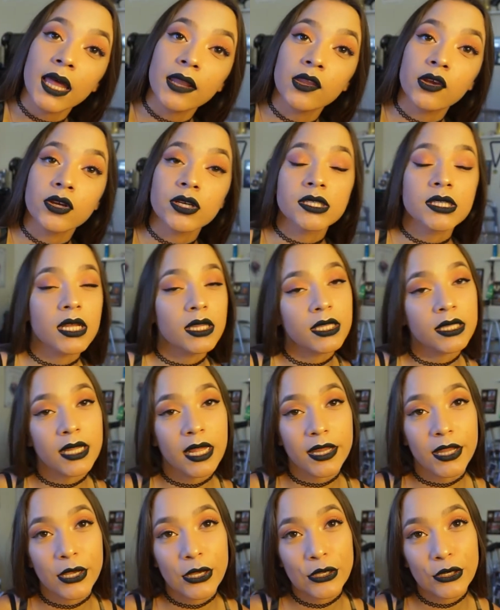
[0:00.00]
The fact that
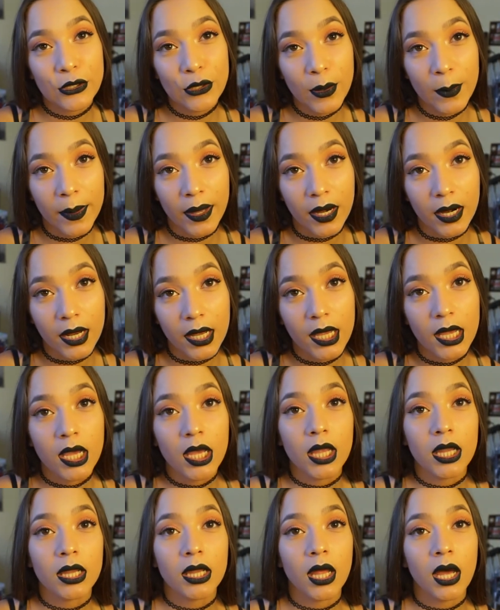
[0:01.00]
there is nothing that they can do
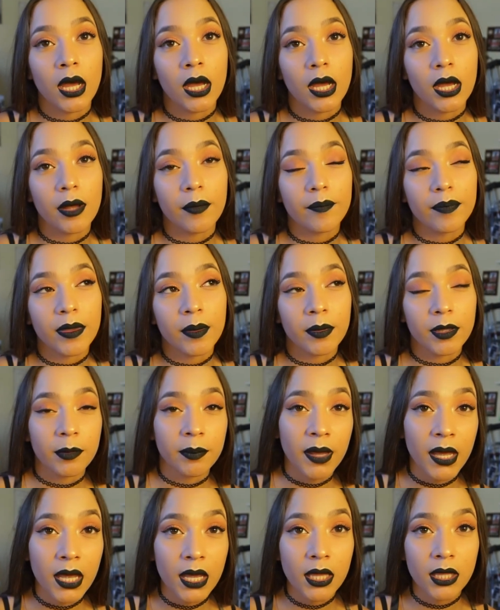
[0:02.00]
about it.
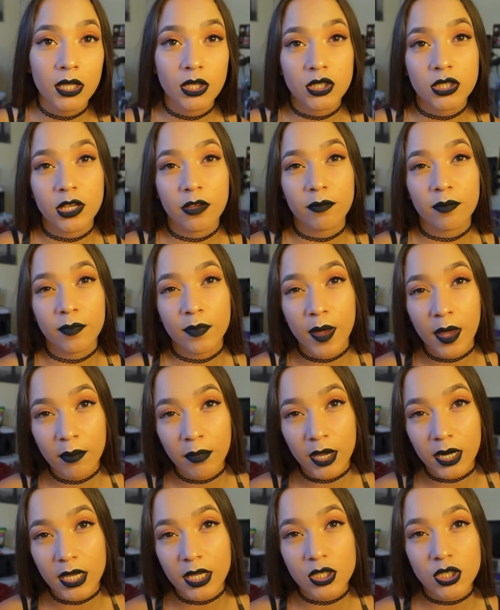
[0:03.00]
About the pain, they
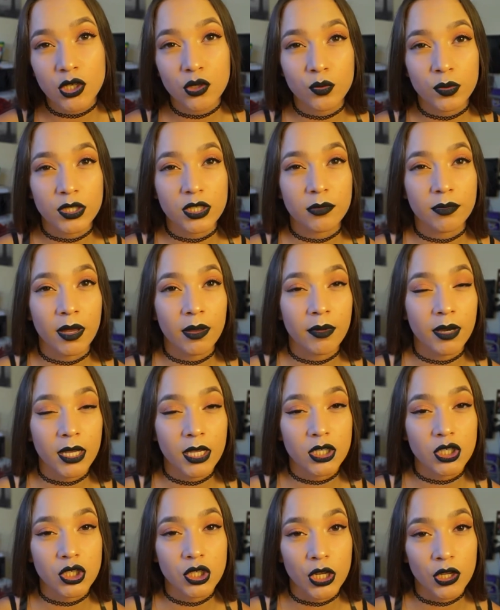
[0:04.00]
just give pain medication,
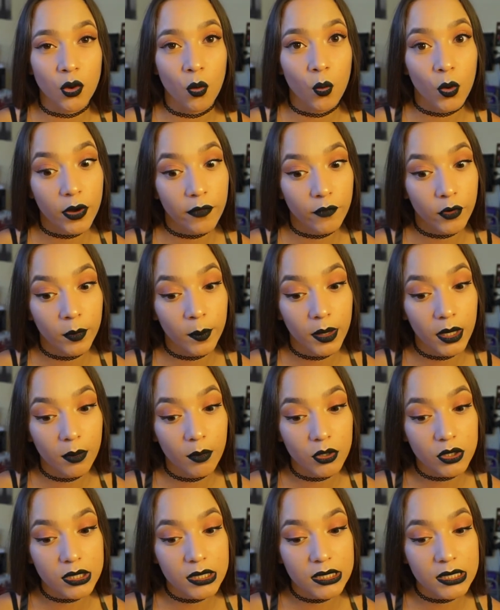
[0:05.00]
which the pain medication doesn't
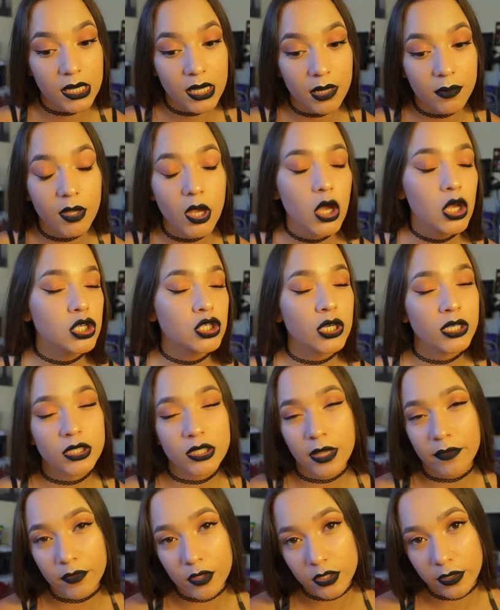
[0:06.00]
work for me most of the
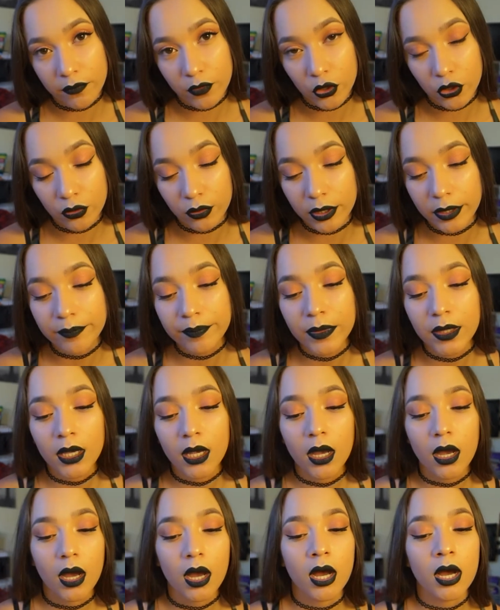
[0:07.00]
time, so I just have to suffer
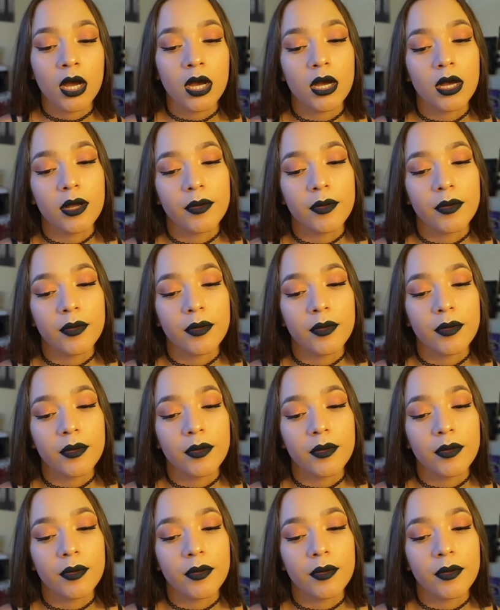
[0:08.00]
through it.